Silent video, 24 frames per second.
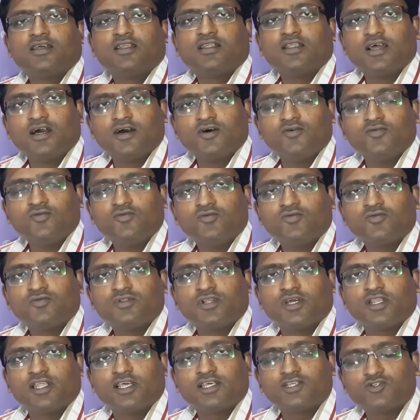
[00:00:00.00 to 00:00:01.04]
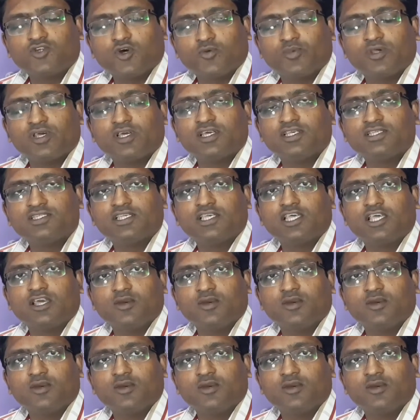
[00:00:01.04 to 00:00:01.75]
Now the next topic is